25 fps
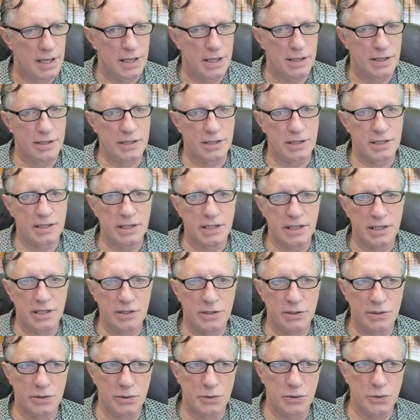you just need
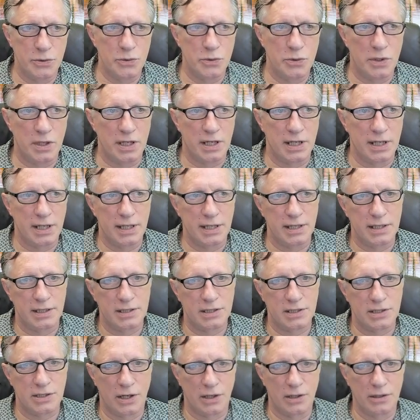to uh,
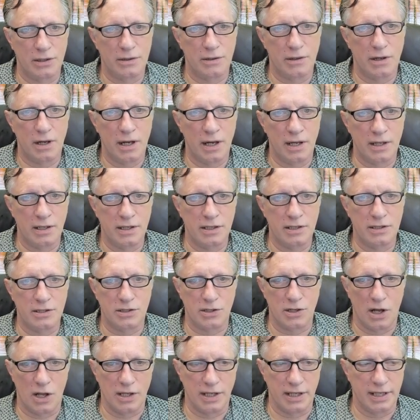start
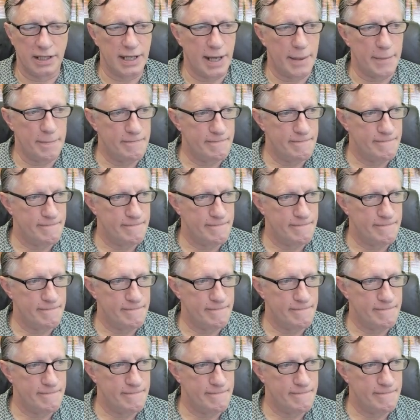uninstalling them.